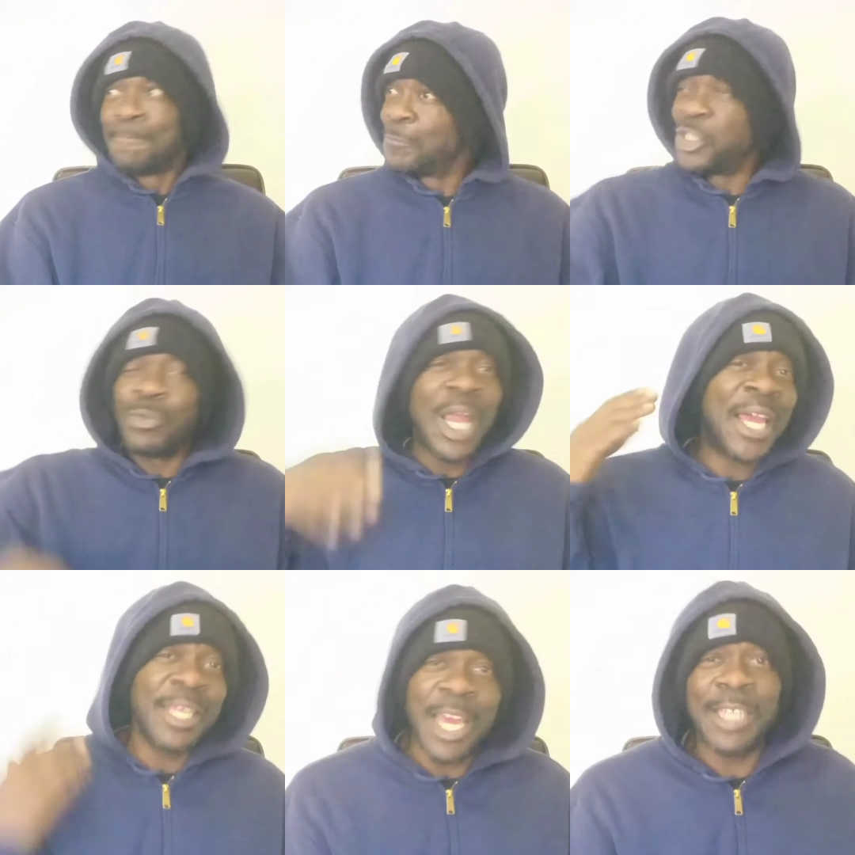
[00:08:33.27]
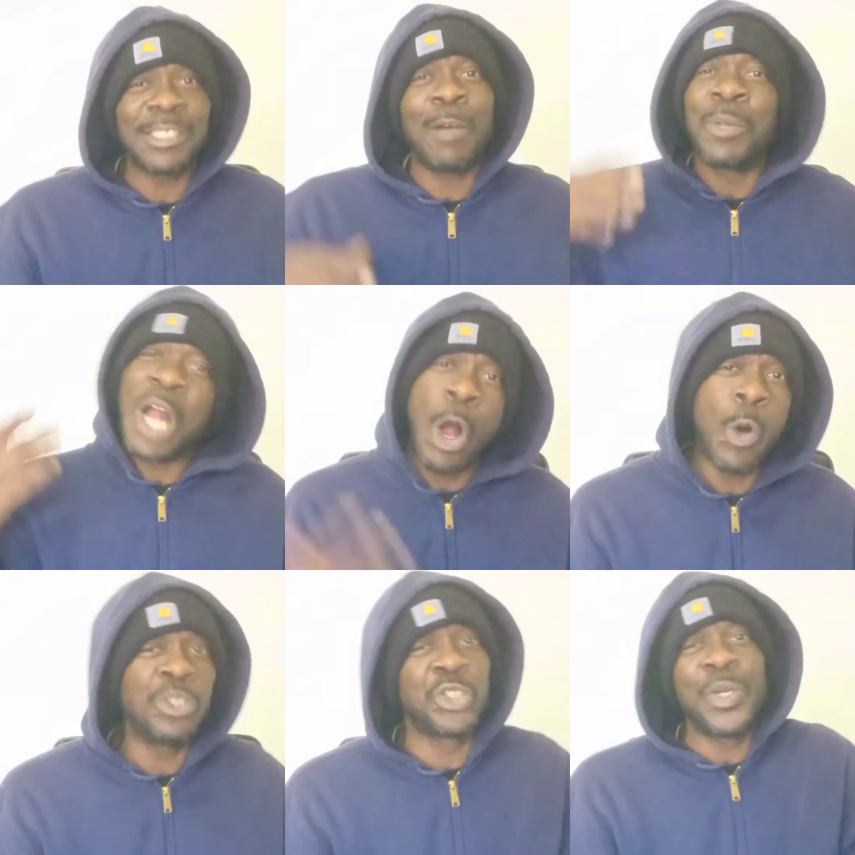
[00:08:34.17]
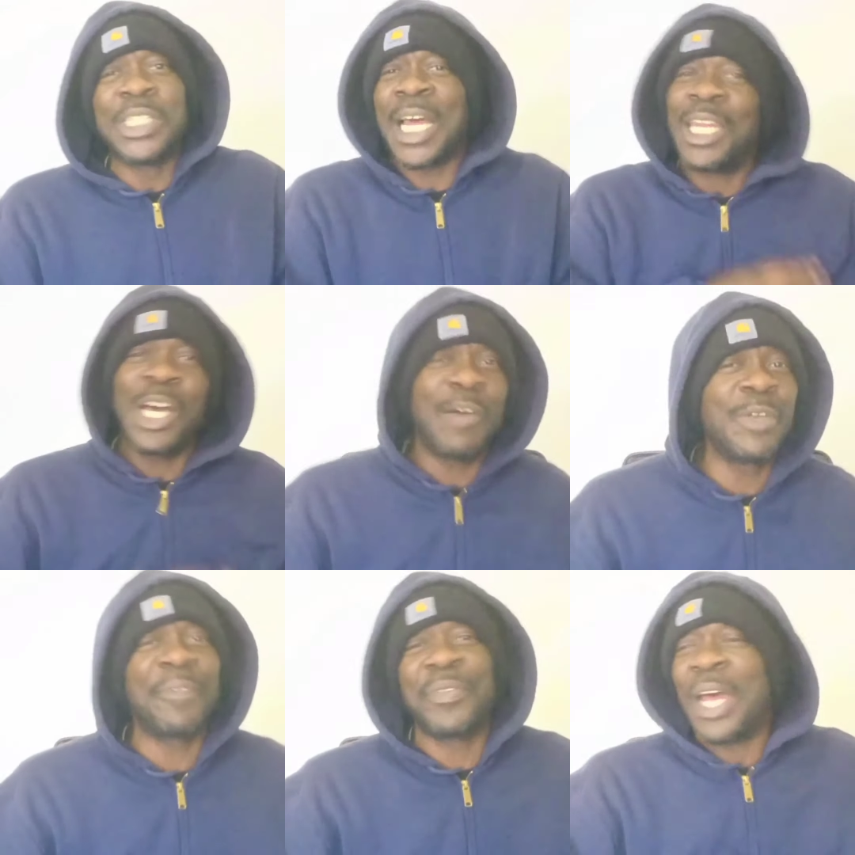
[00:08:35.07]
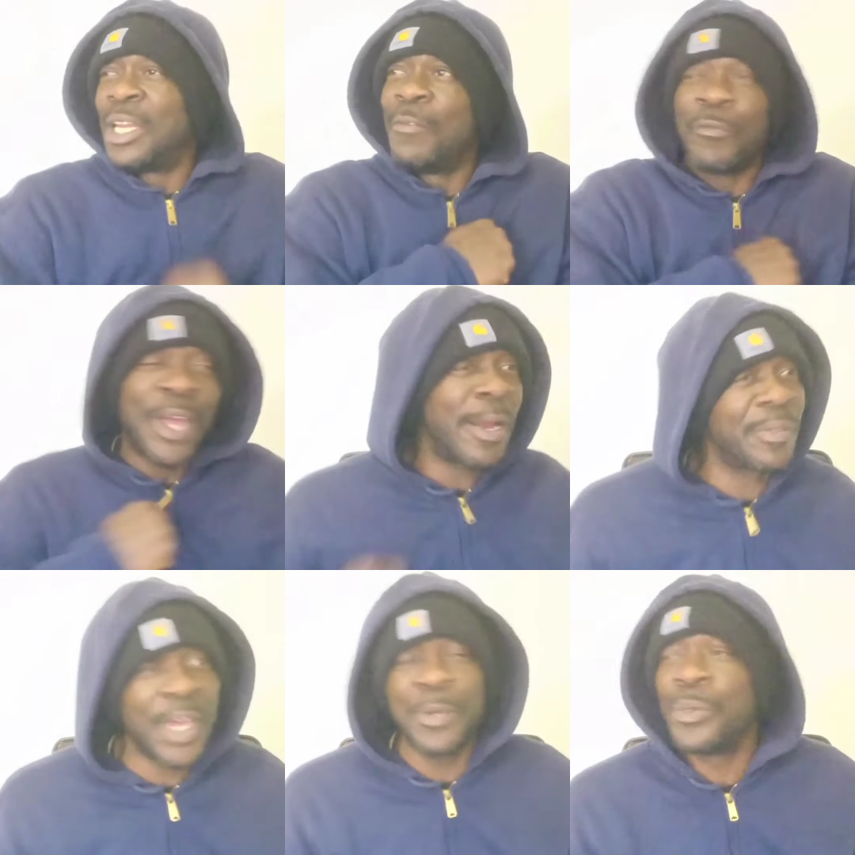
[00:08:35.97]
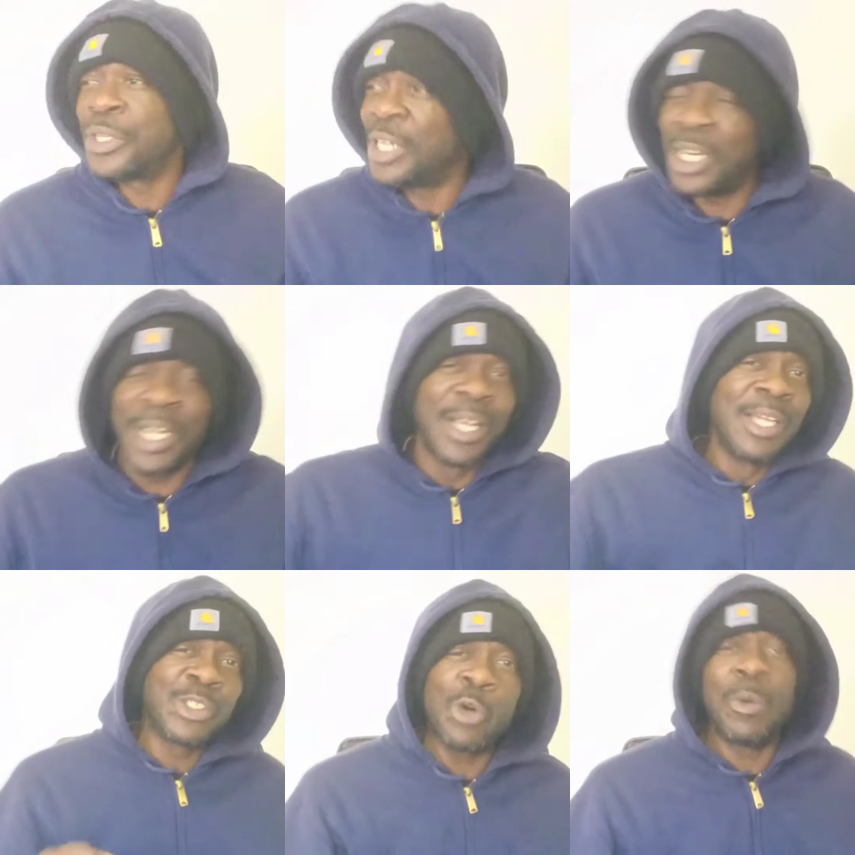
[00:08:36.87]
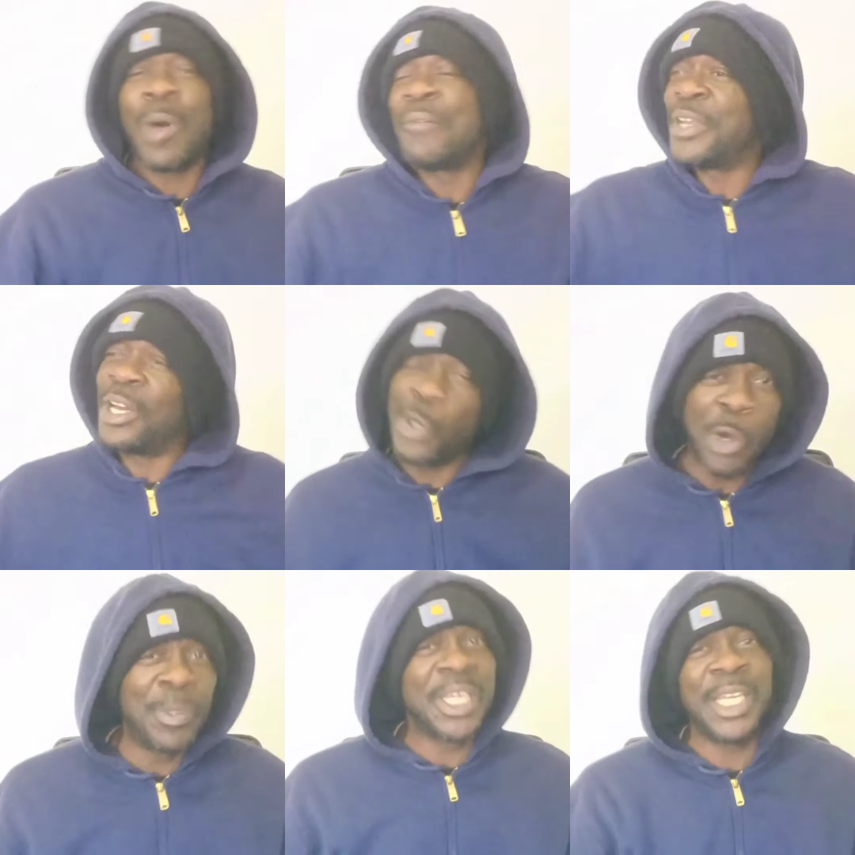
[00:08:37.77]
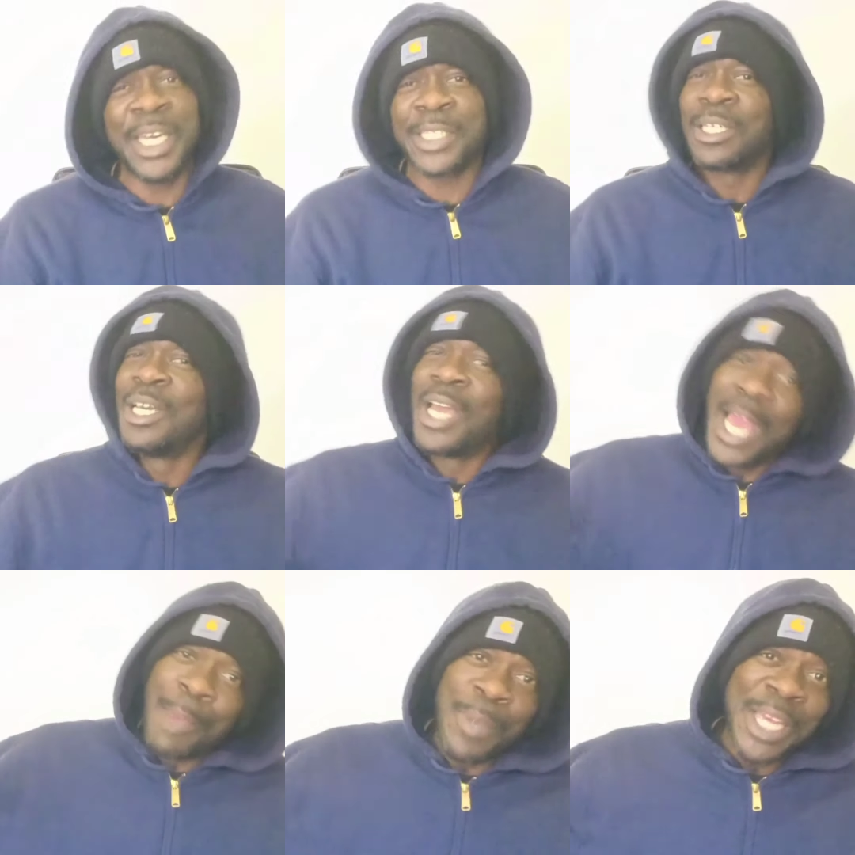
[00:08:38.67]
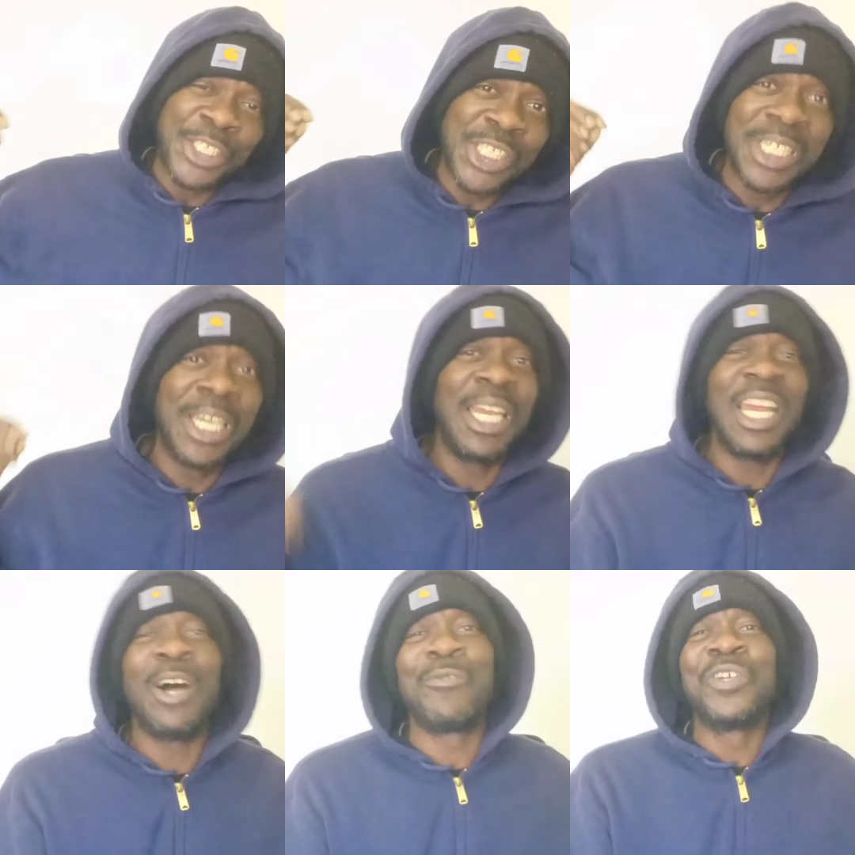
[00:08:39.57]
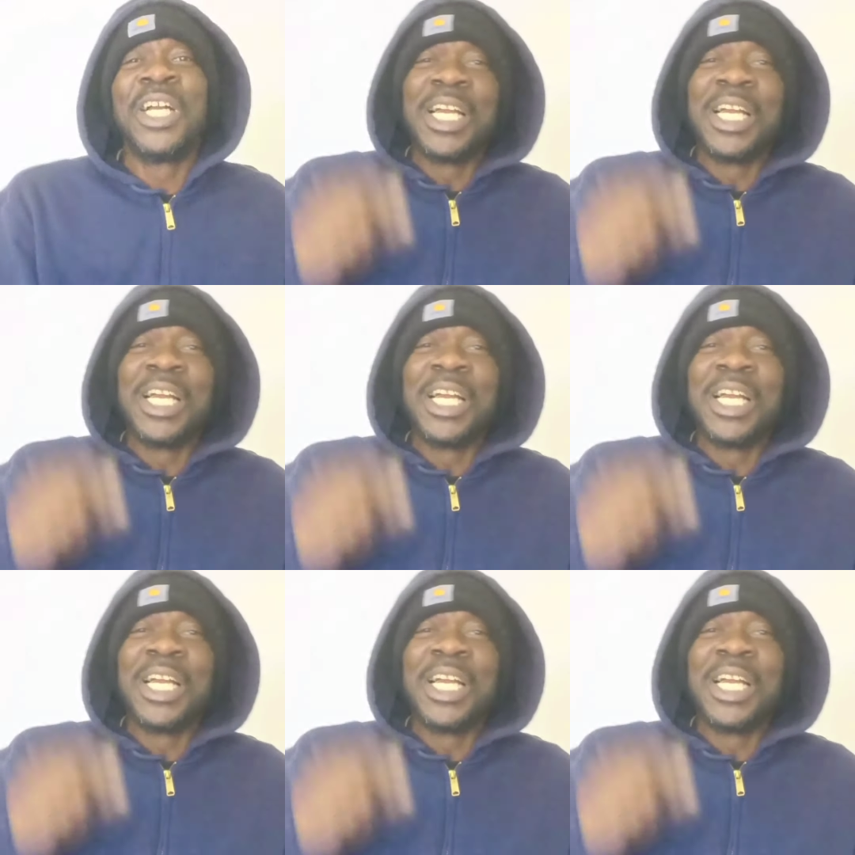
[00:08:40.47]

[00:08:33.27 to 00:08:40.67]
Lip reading: She was like, yes, I'm gone, Treece. I love you. I love you for everything you've done. Told me right there, hug my kids. And, man, she left.